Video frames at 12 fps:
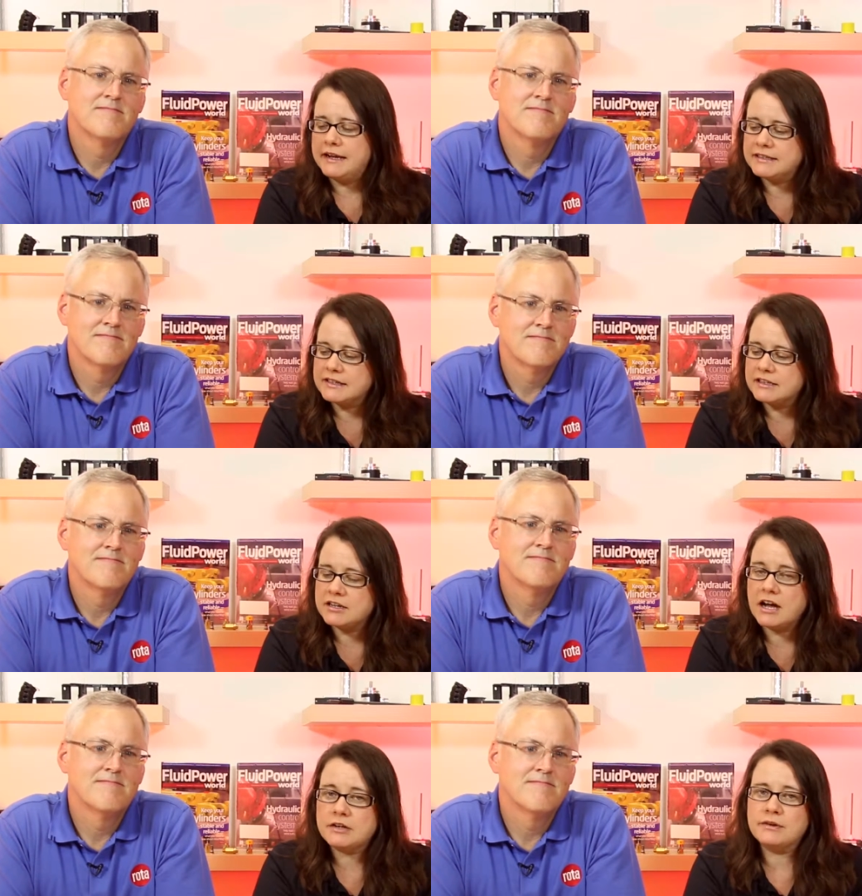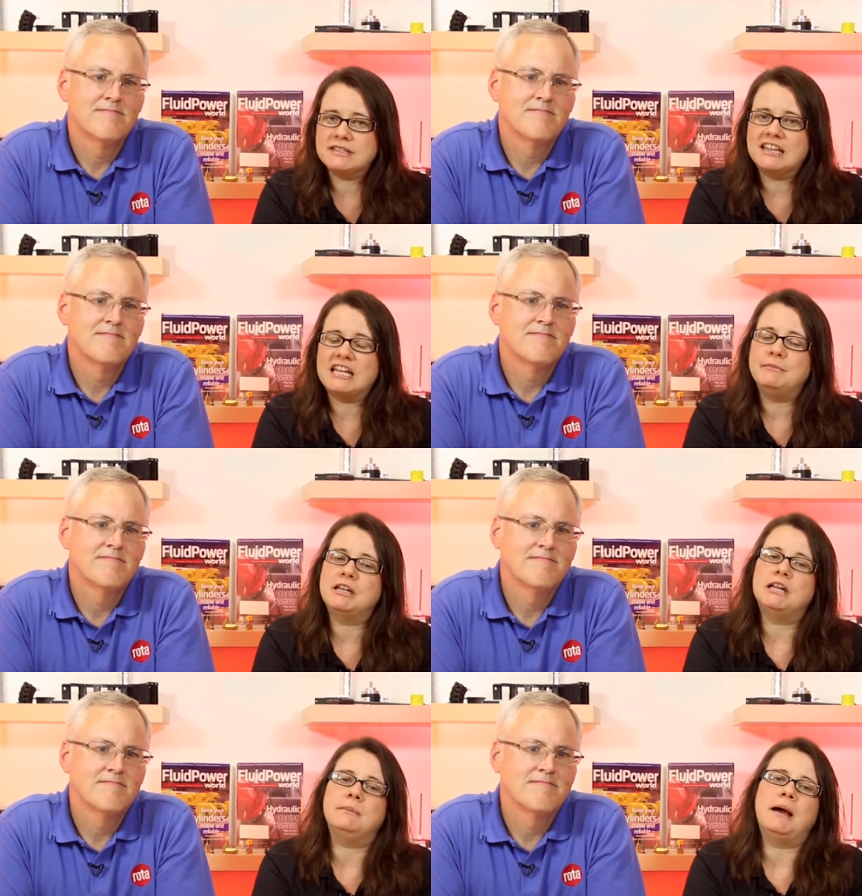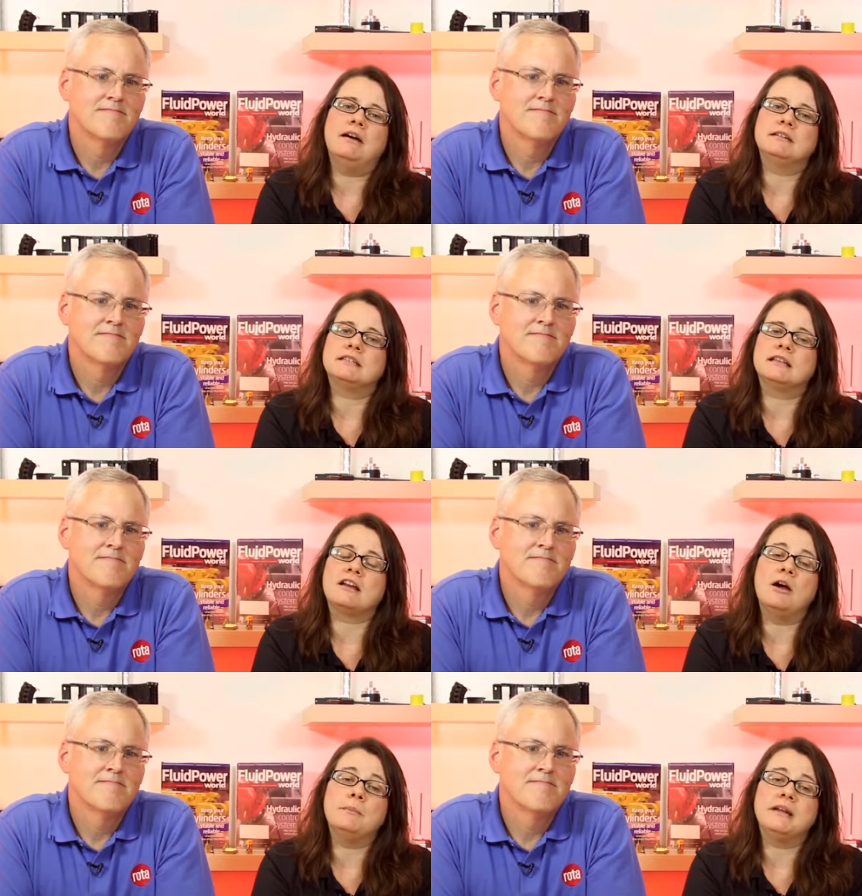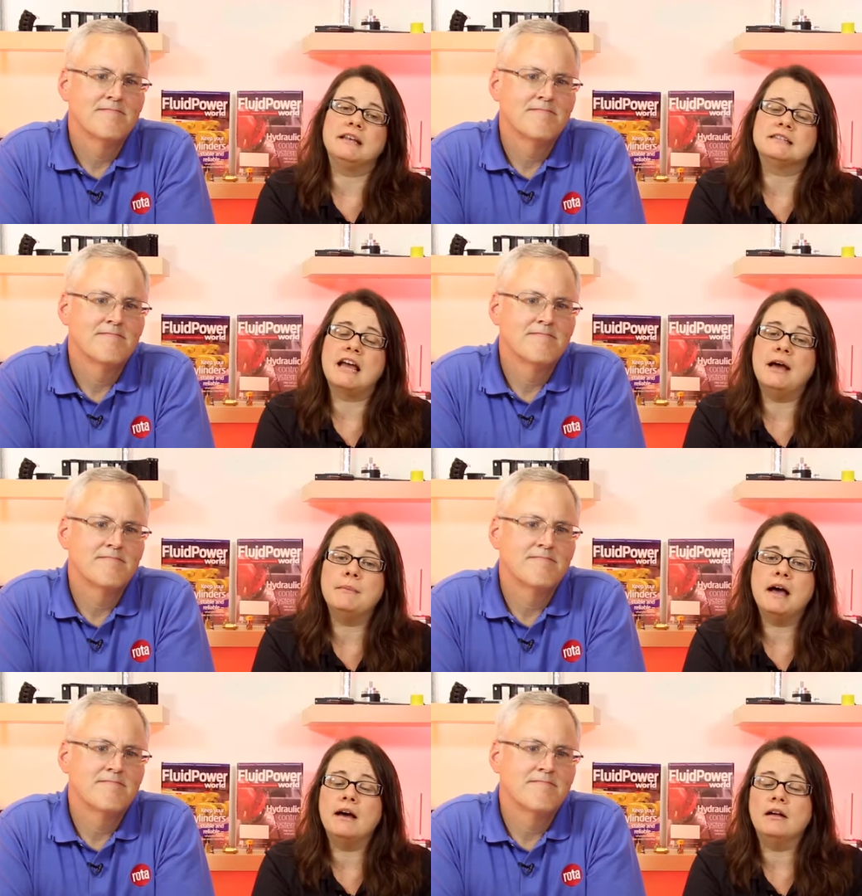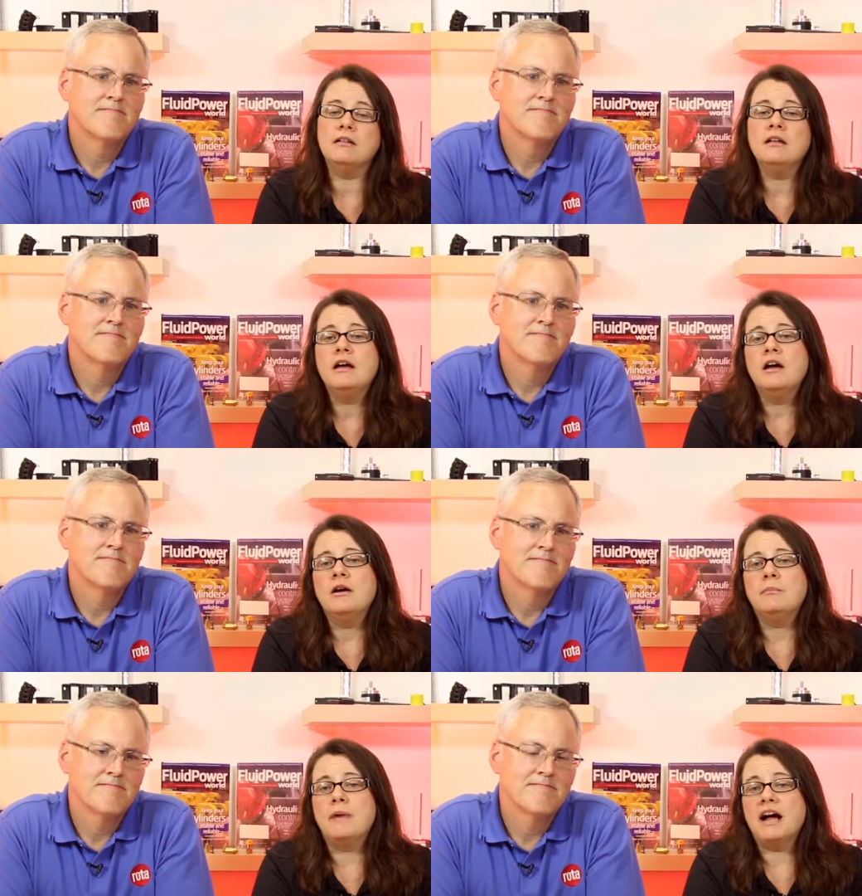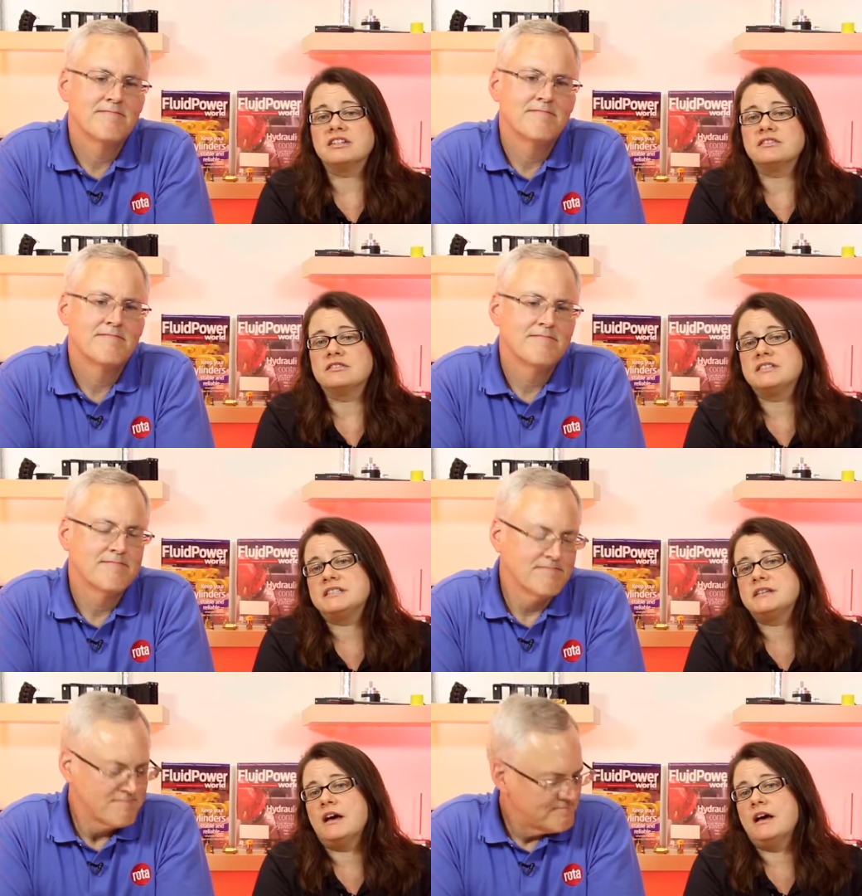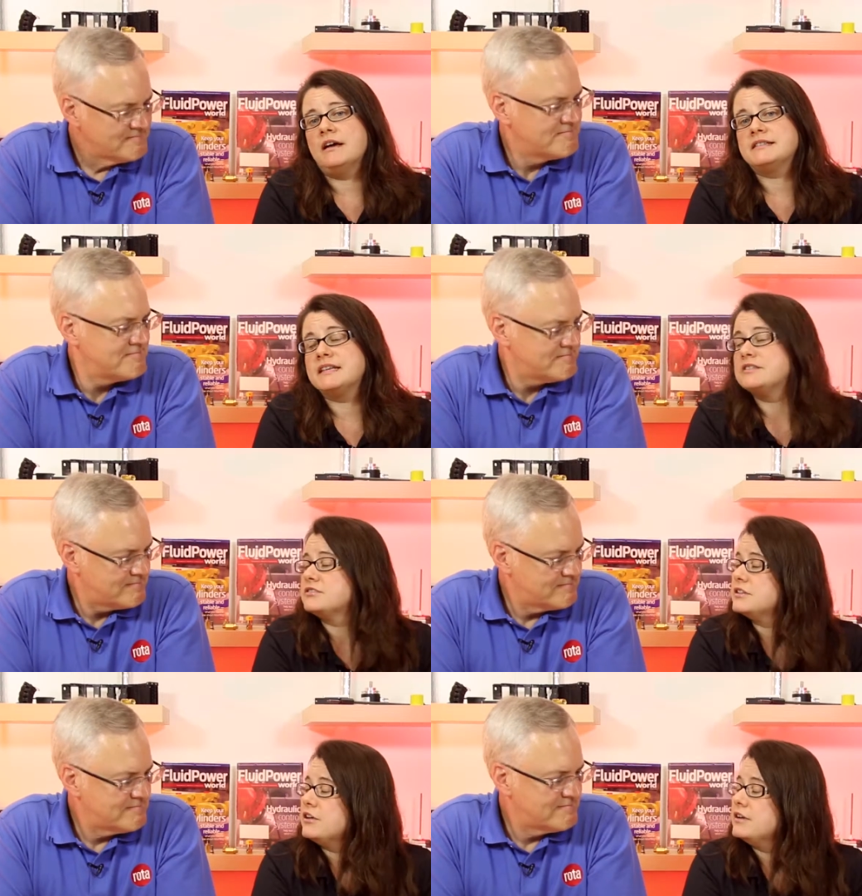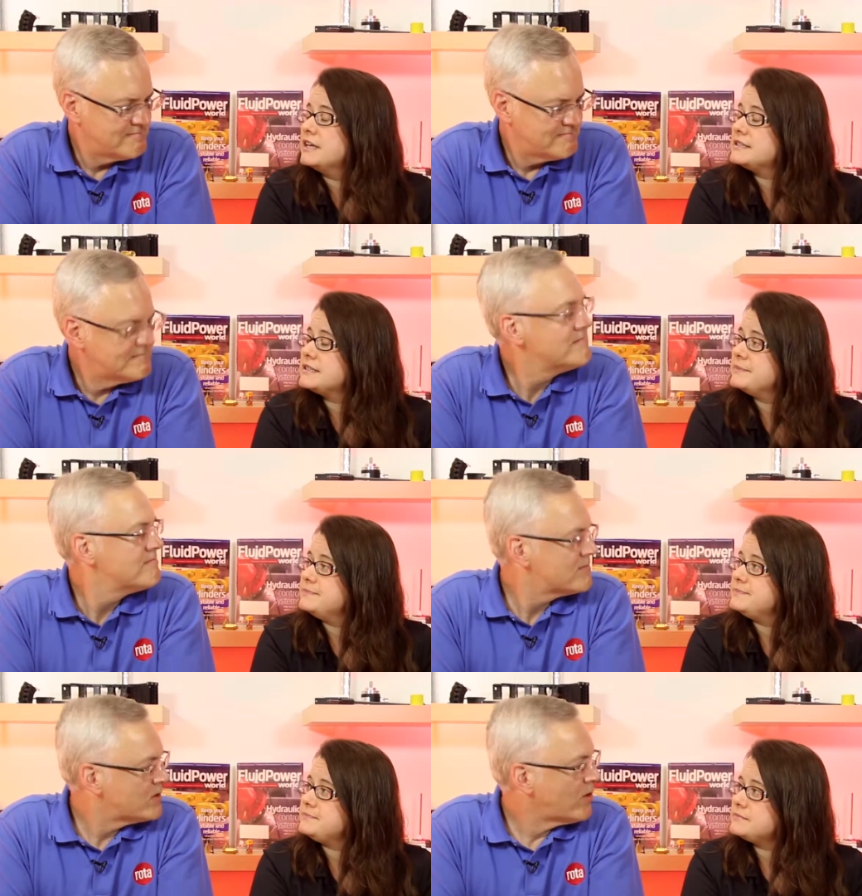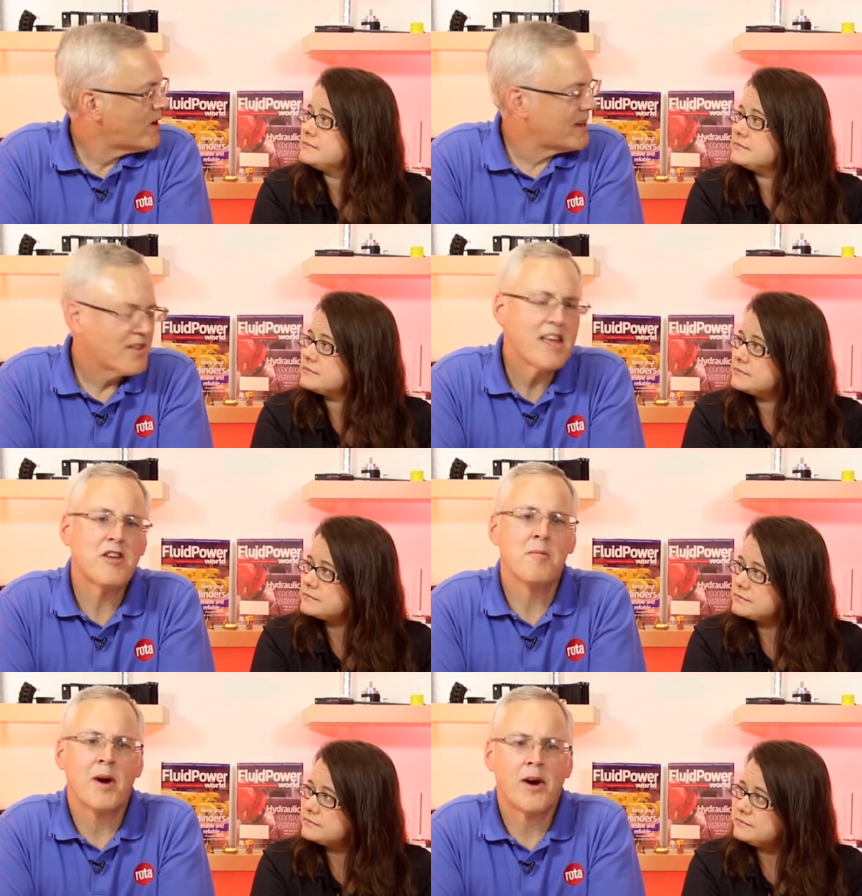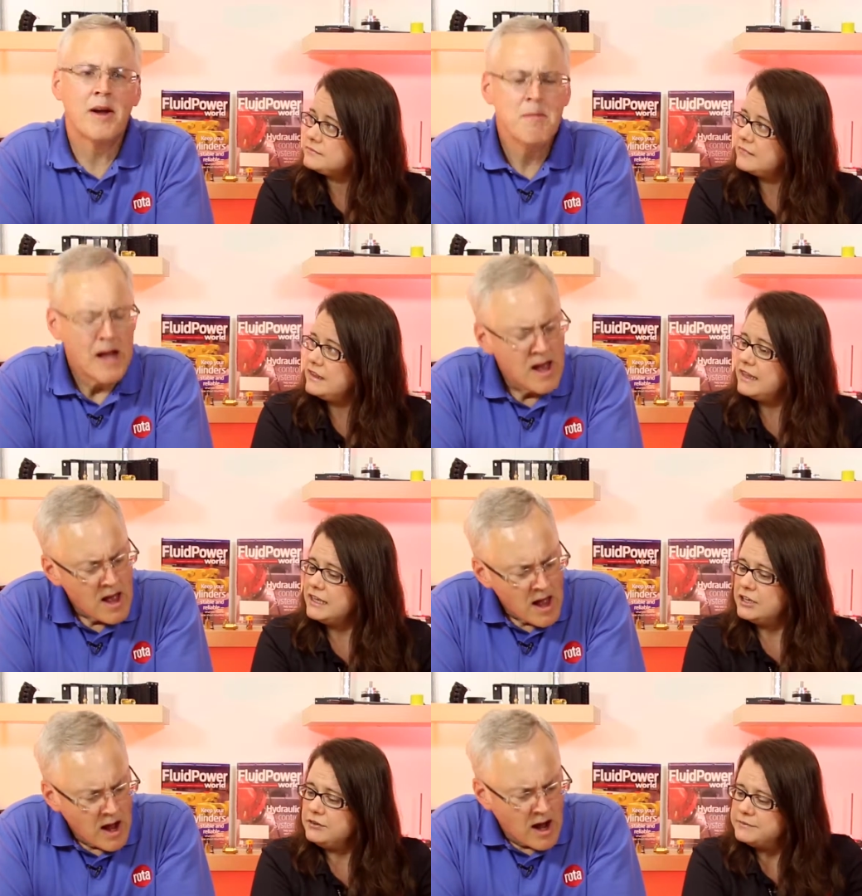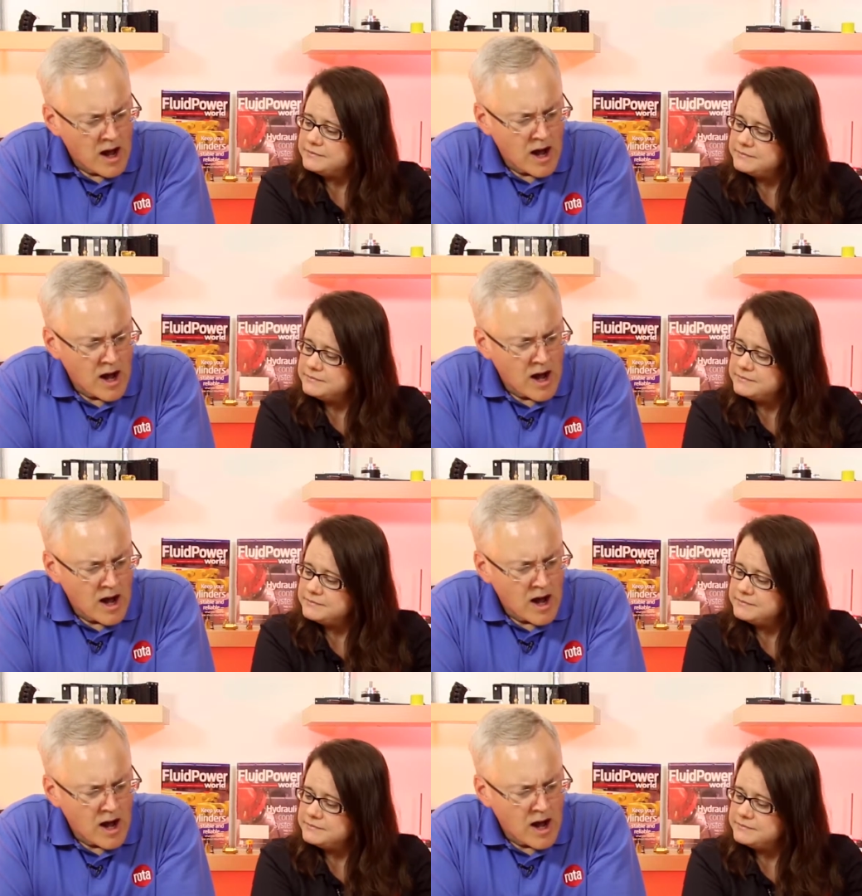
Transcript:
Speaker 1: and he's going to talk to us a little bit about the company's ML modular sensoring units.
Speaker 2: Great. Thank you, Mary. Thank
Speaker 1: you.